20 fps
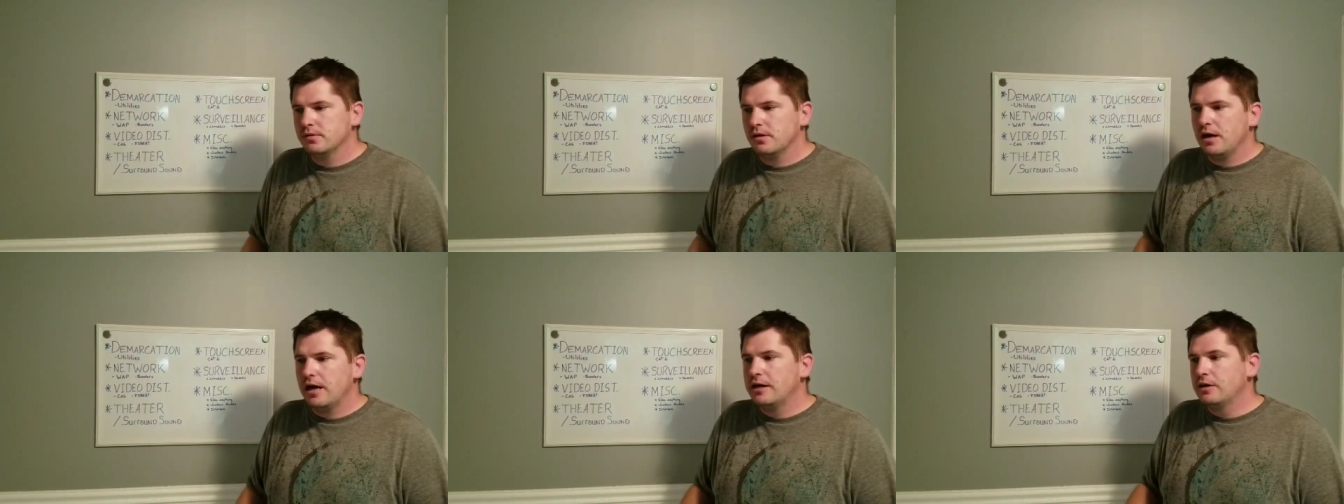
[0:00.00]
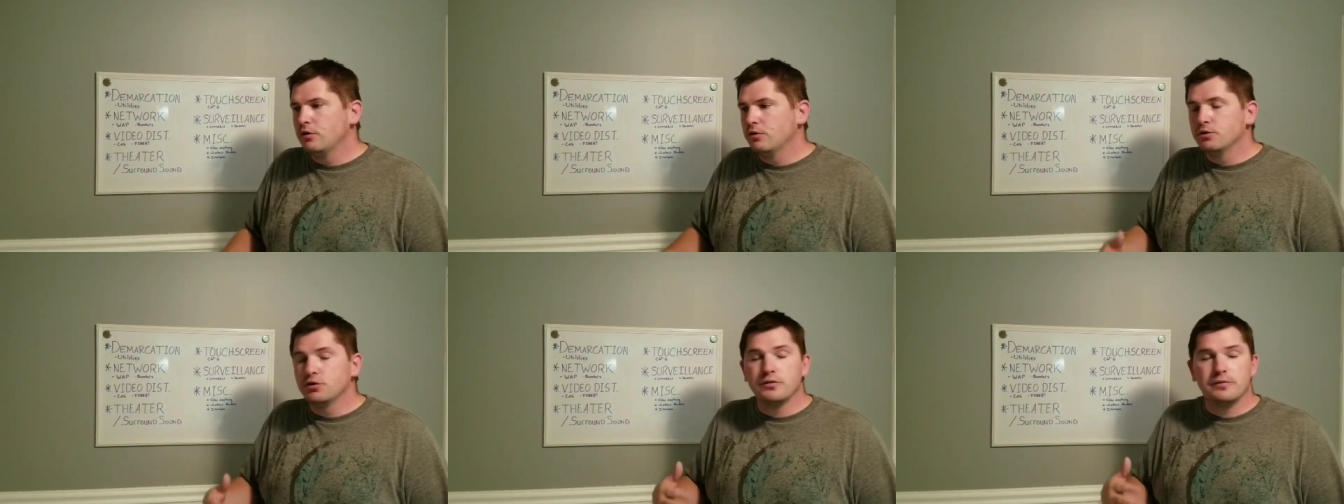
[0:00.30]
I
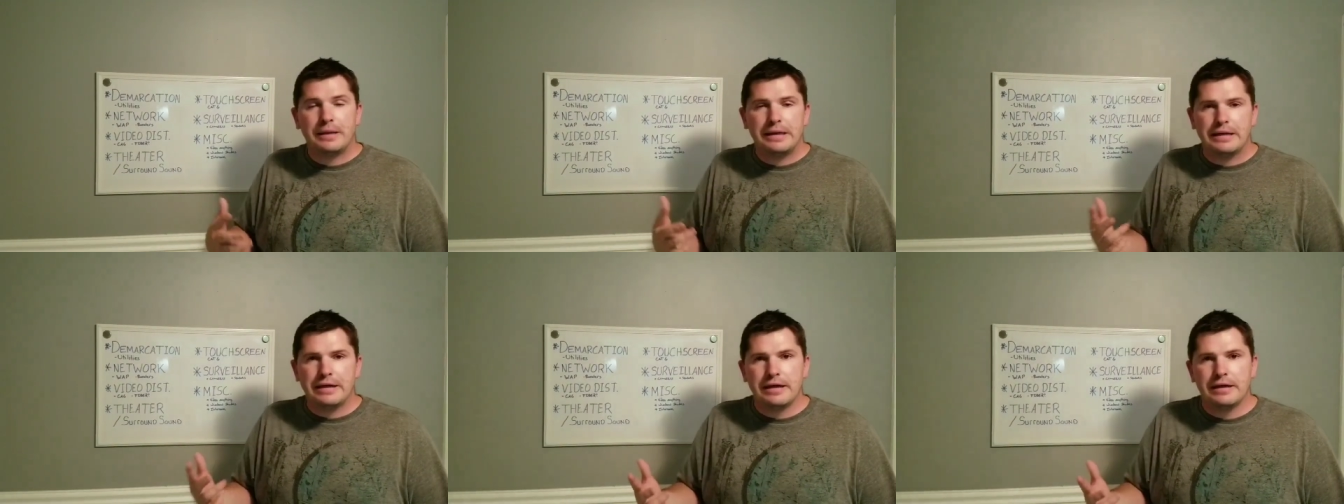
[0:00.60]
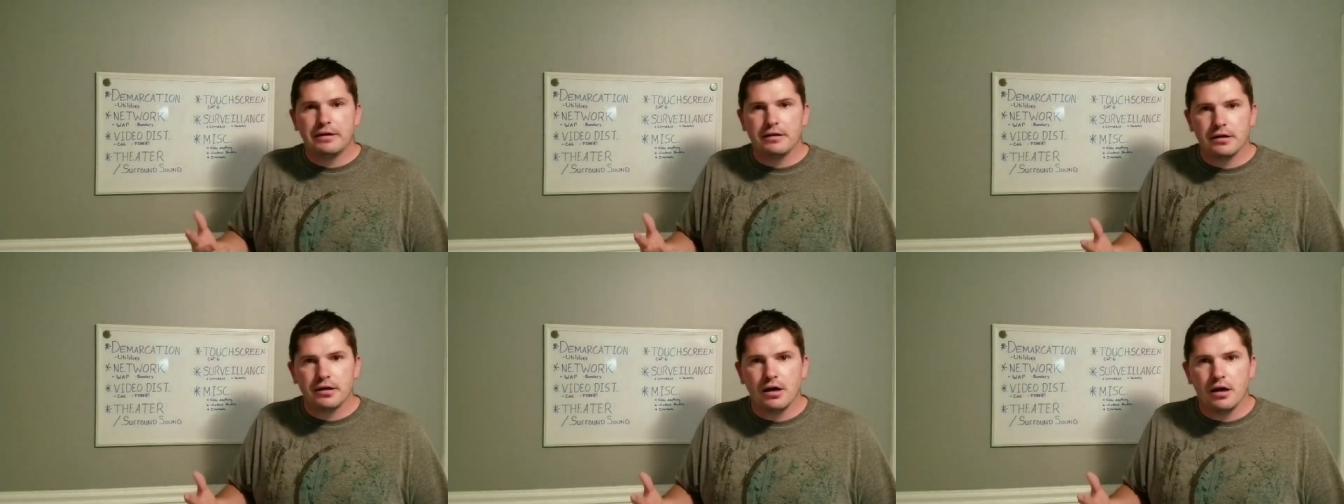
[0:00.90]
don't do many
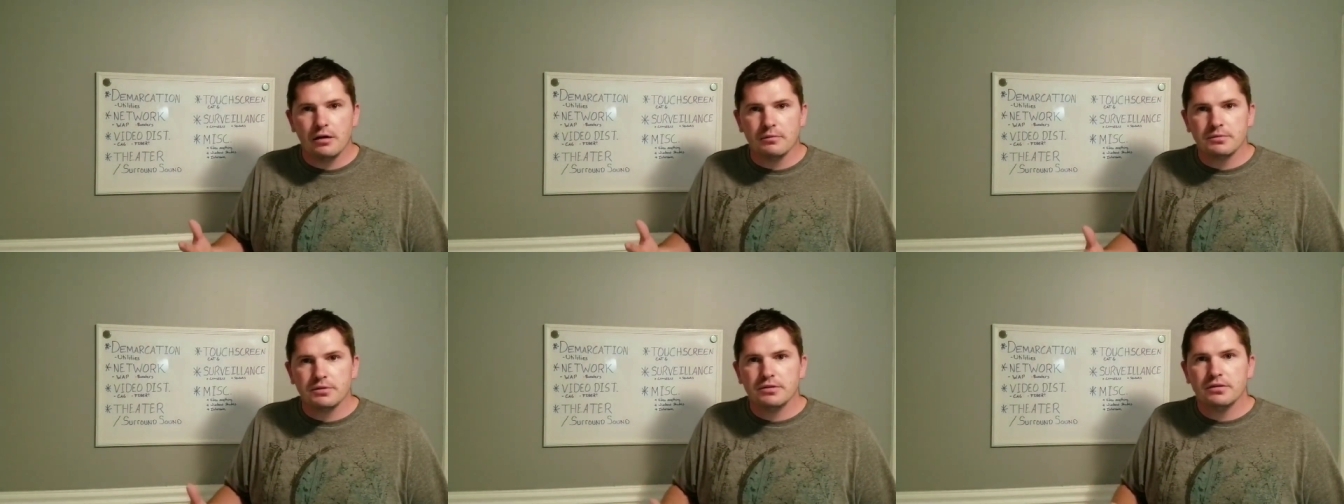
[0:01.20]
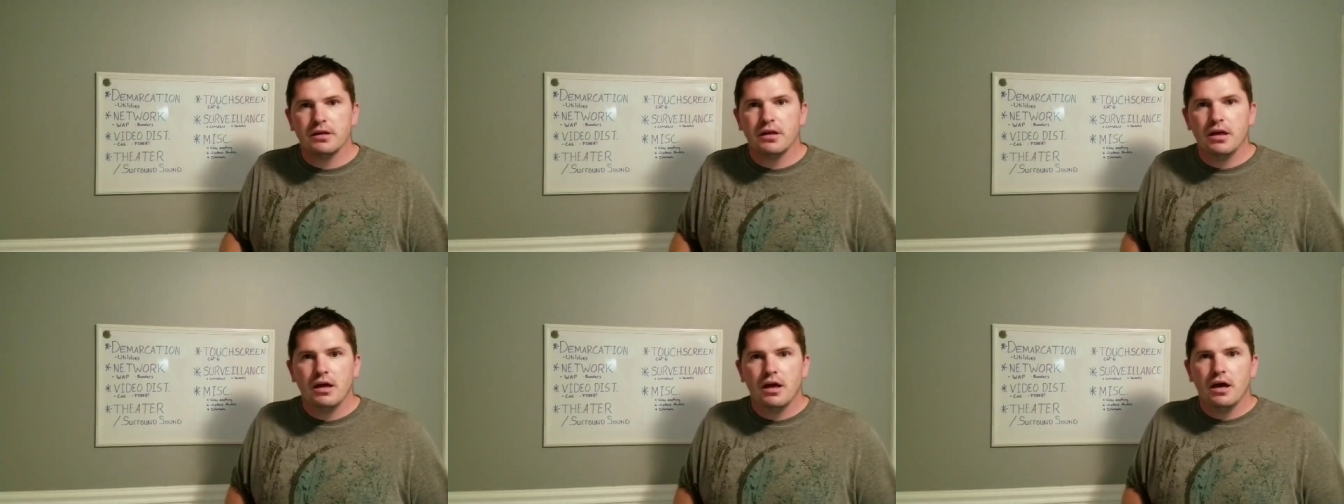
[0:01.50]
intercoms,
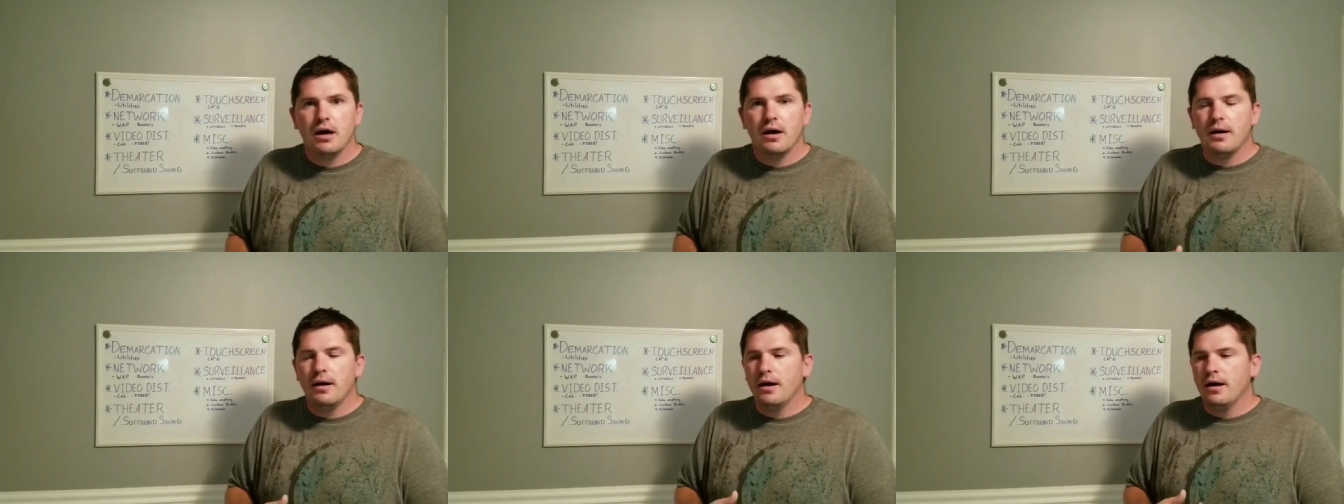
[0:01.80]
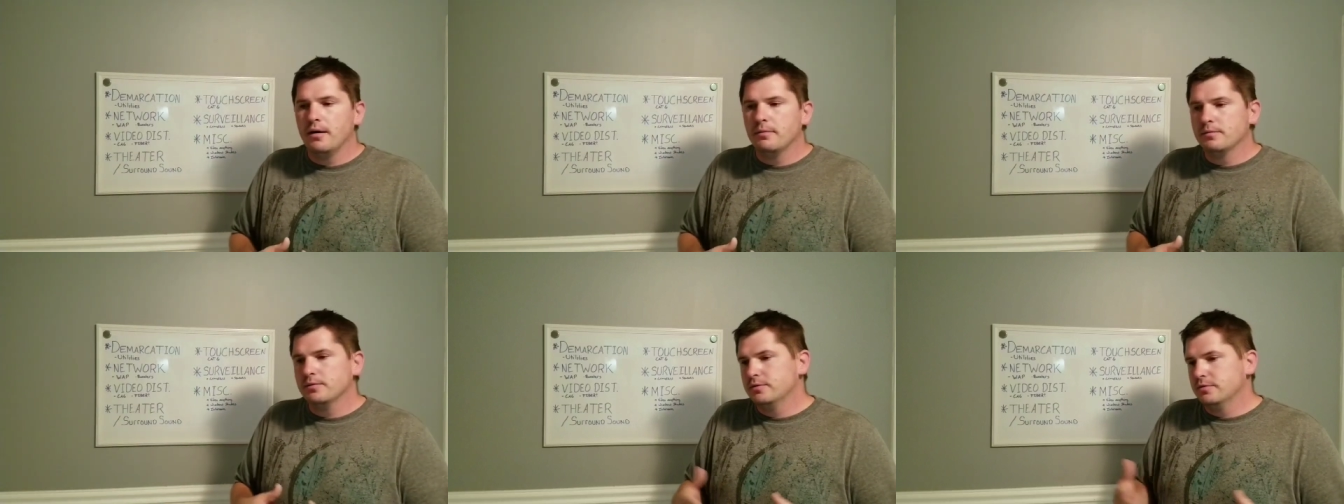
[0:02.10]

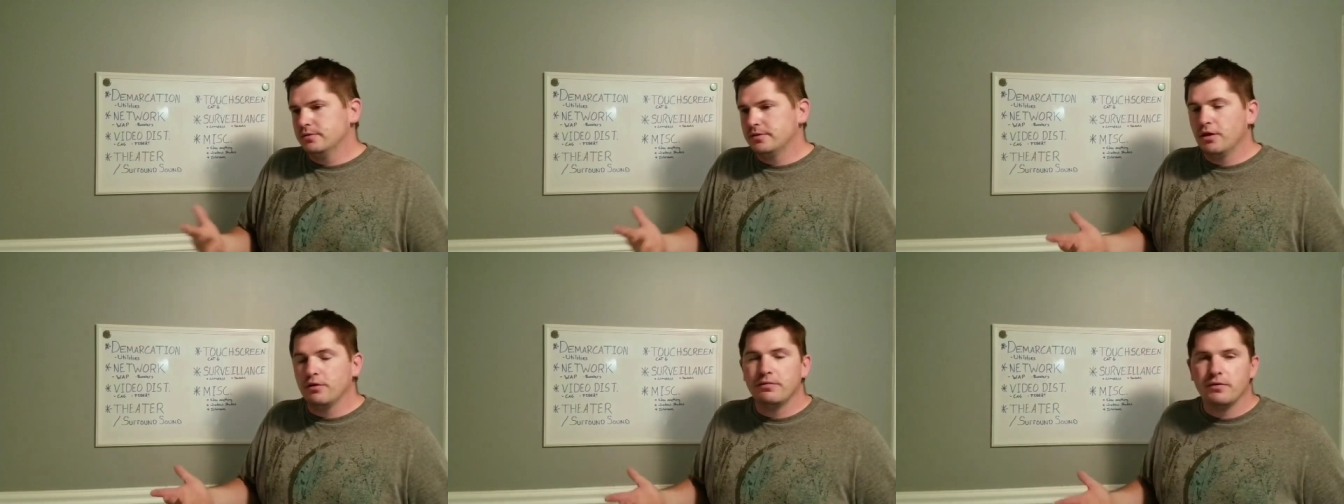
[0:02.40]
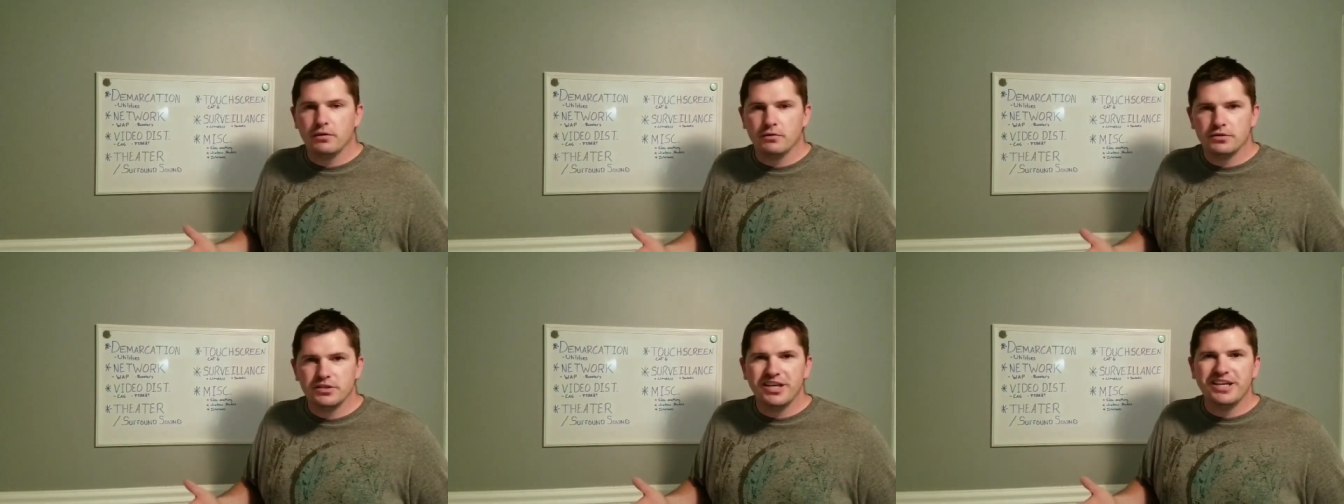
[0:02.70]
um, cell
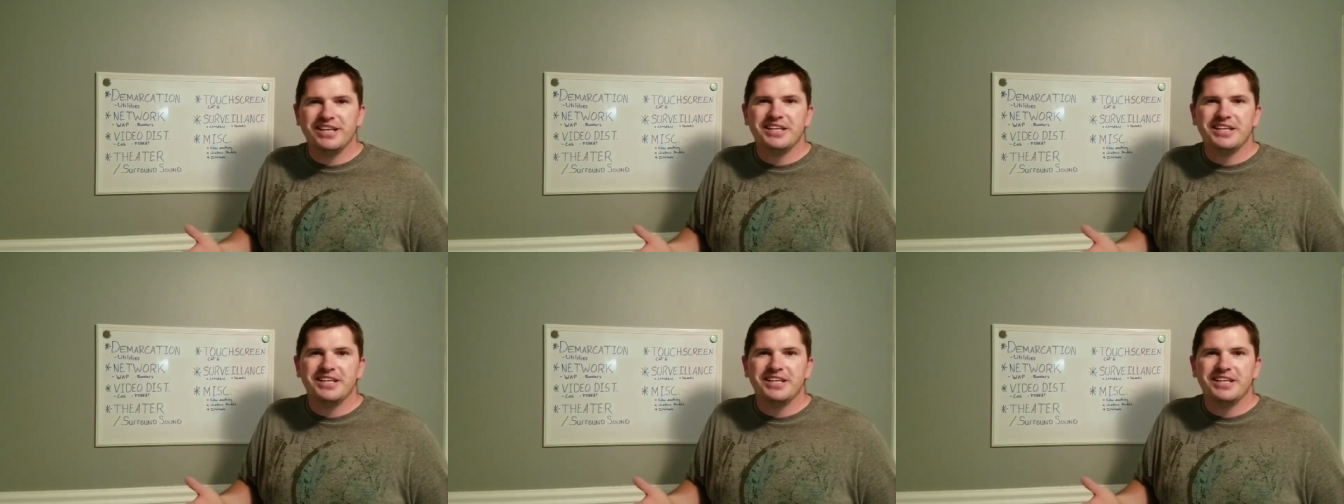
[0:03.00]
phones.